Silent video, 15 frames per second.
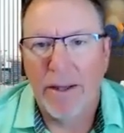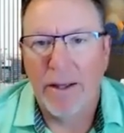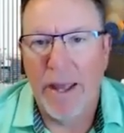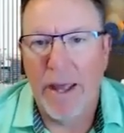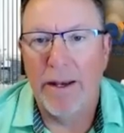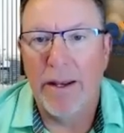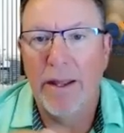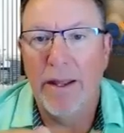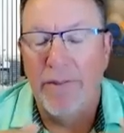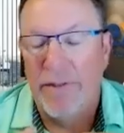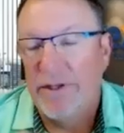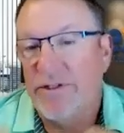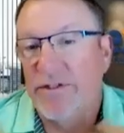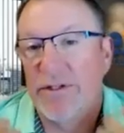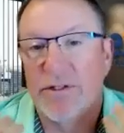And
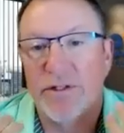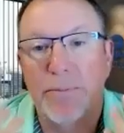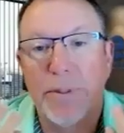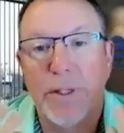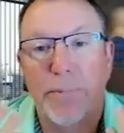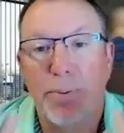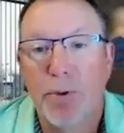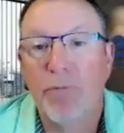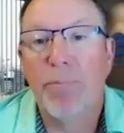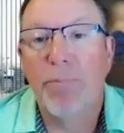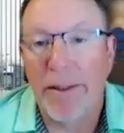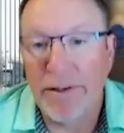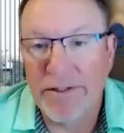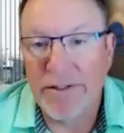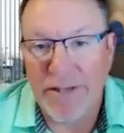this is to be approved
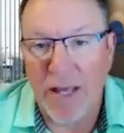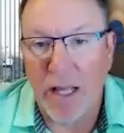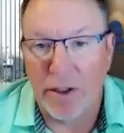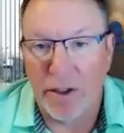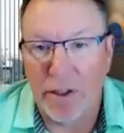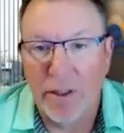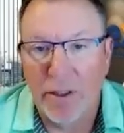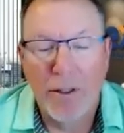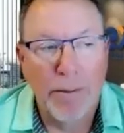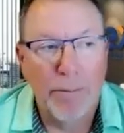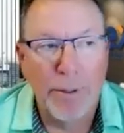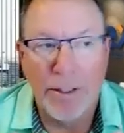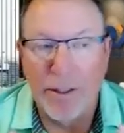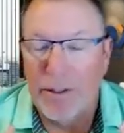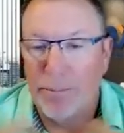by the seller,
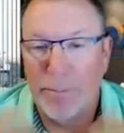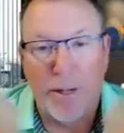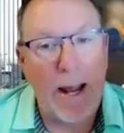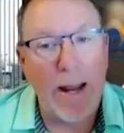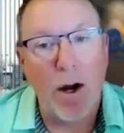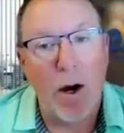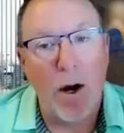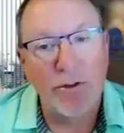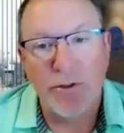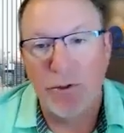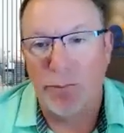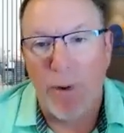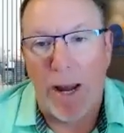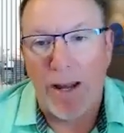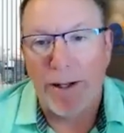but I
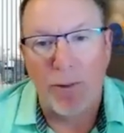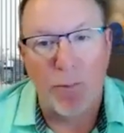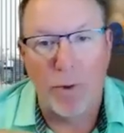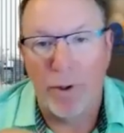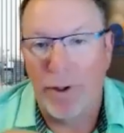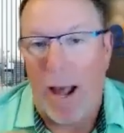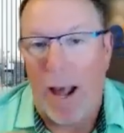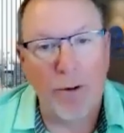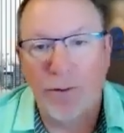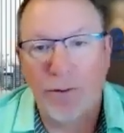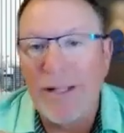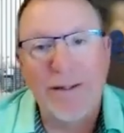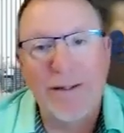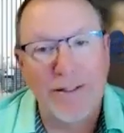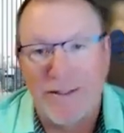also write it where I don't
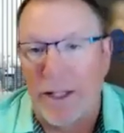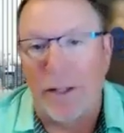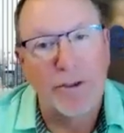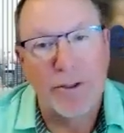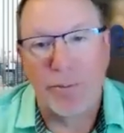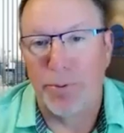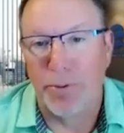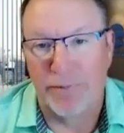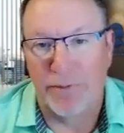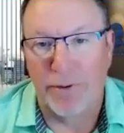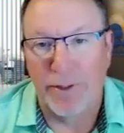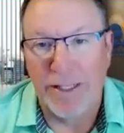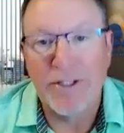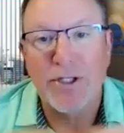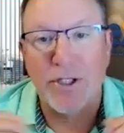need the seller's
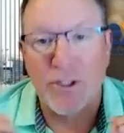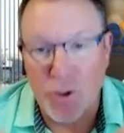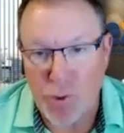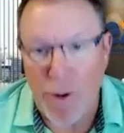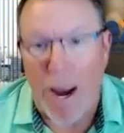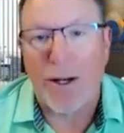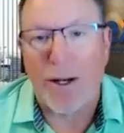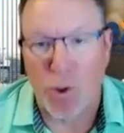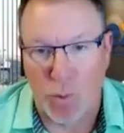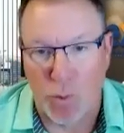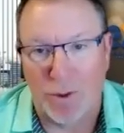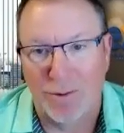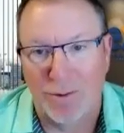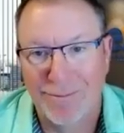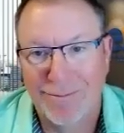approval. It's
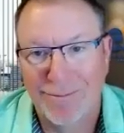contractual.